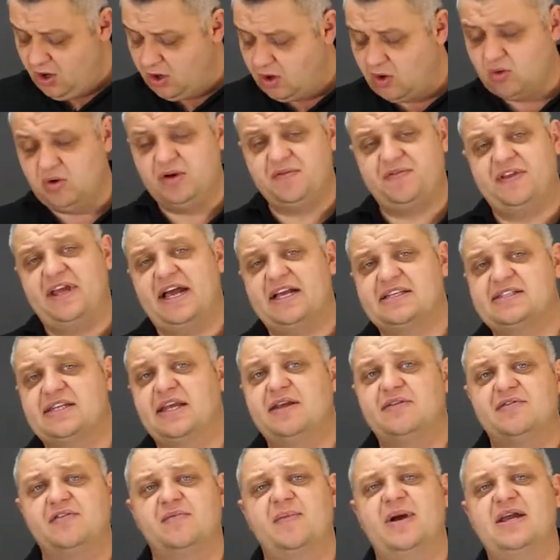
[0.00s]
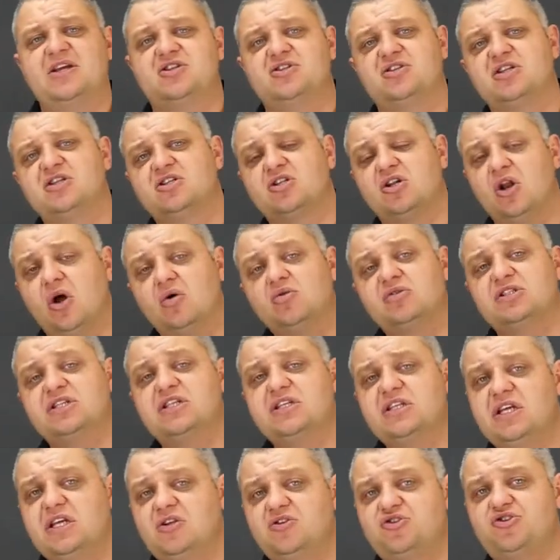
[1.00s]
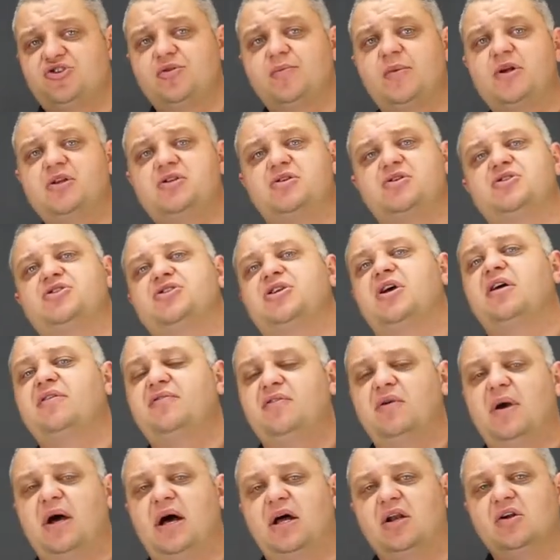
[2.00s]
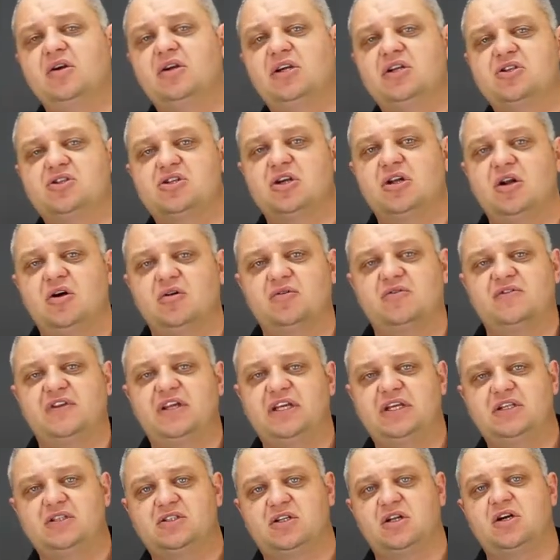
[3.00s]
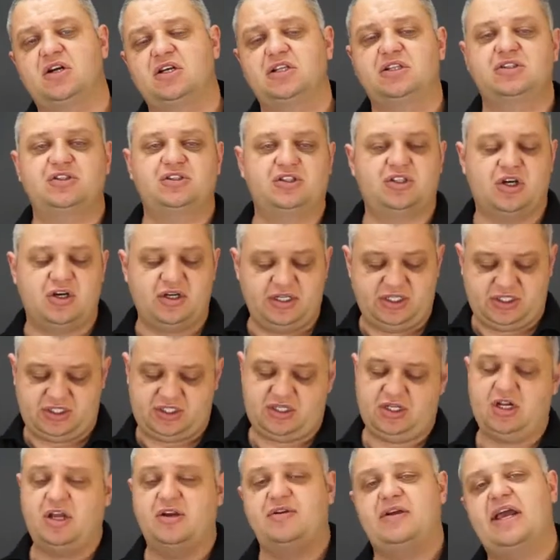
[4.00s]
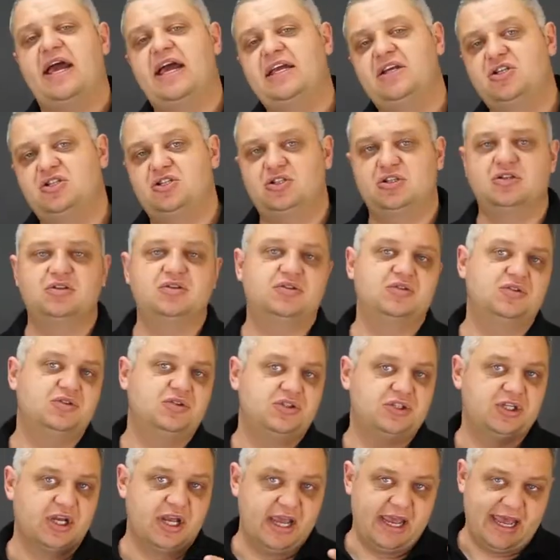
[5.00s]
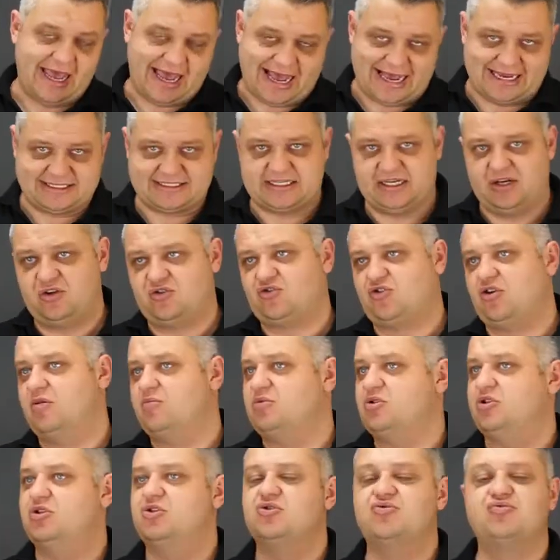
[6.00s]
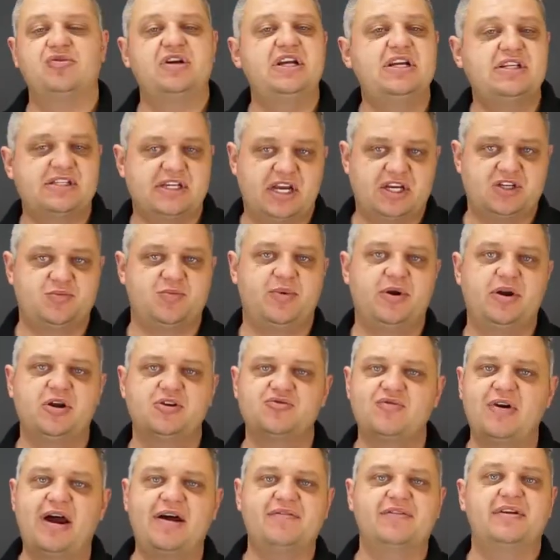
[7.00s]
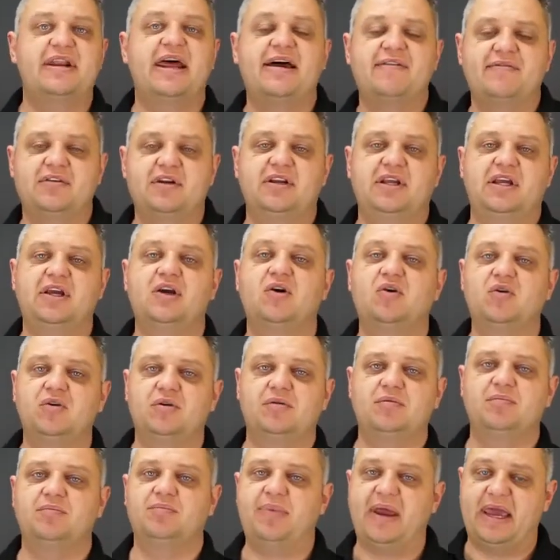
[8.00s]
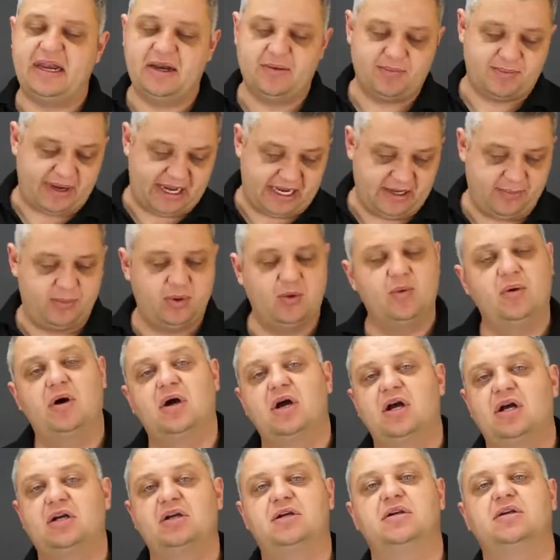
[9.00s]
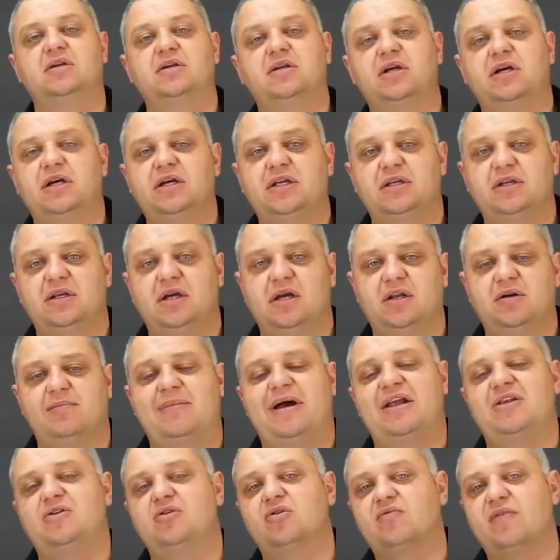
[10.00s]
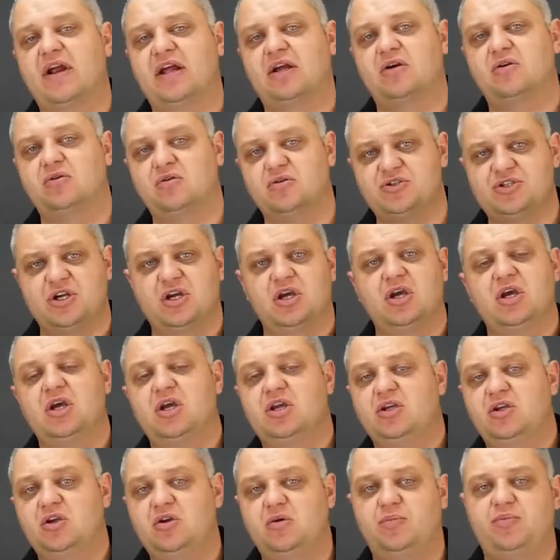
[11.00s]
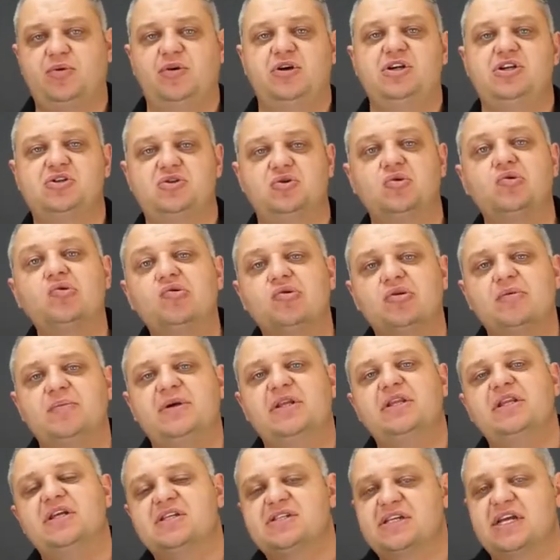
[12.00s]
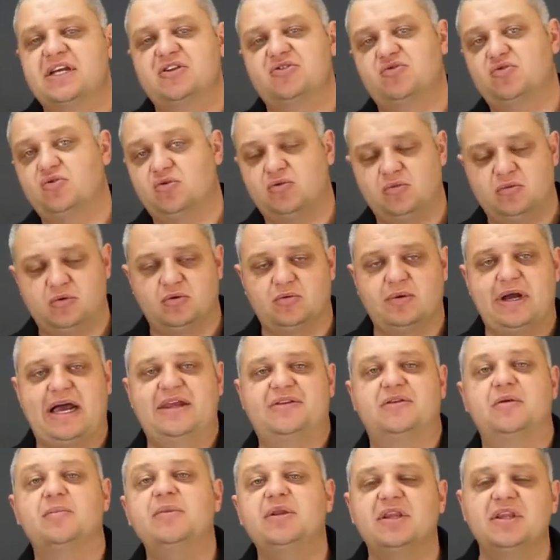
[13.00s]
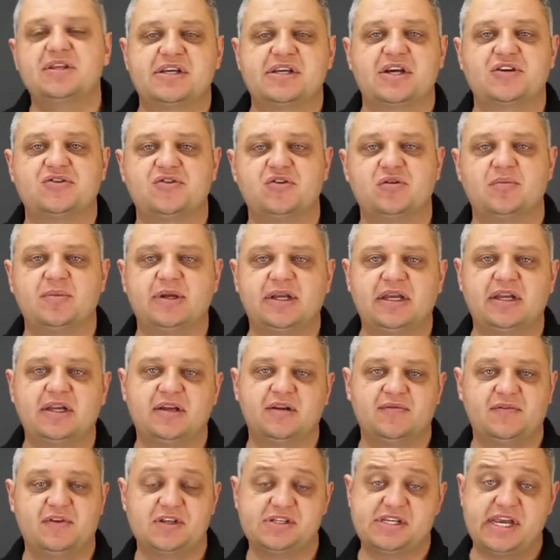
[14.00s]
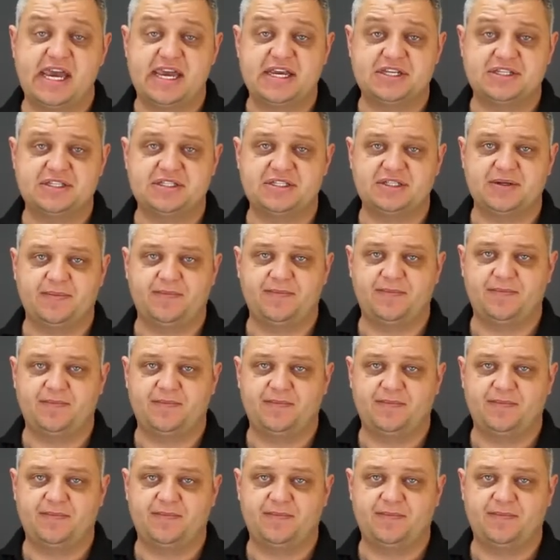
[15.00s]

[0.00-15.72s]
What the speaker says: All of the asset information is logged in the instrument, so if you are looking to log things like sites, locations, asset descriptions, retest periods, rather than having it on pen and paperwork and manual records, you pre-store them in the tester or add them tester at the beginning of the test.